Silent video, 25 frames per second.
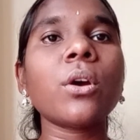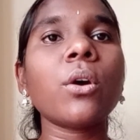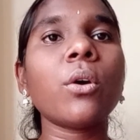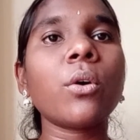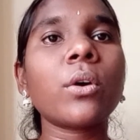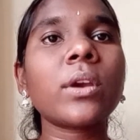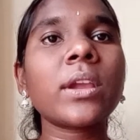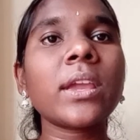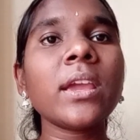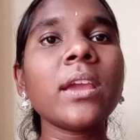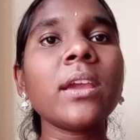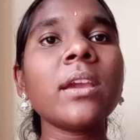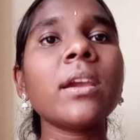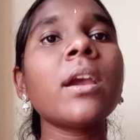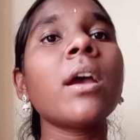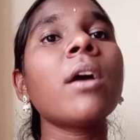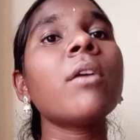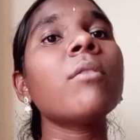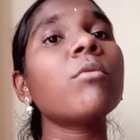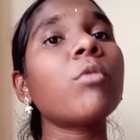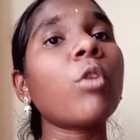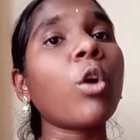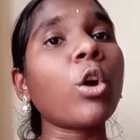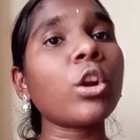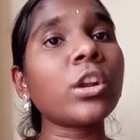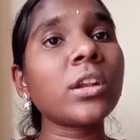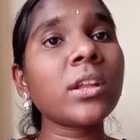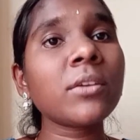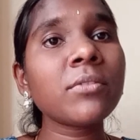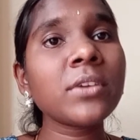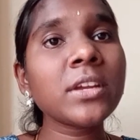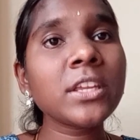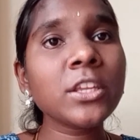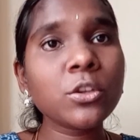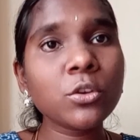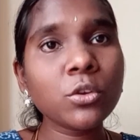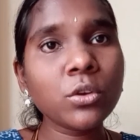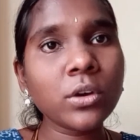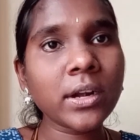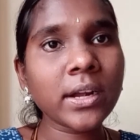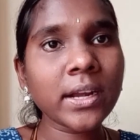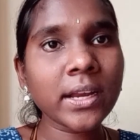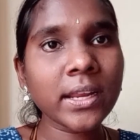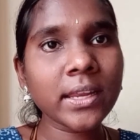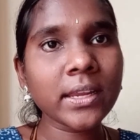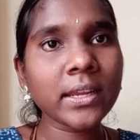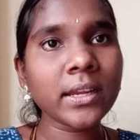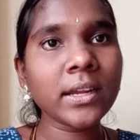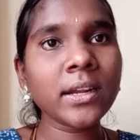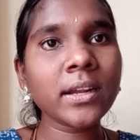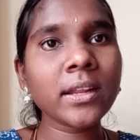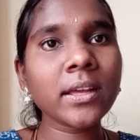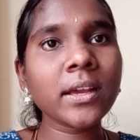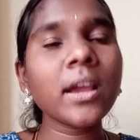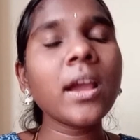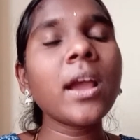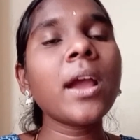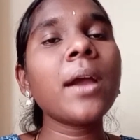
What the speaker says: Okay, whatever you read,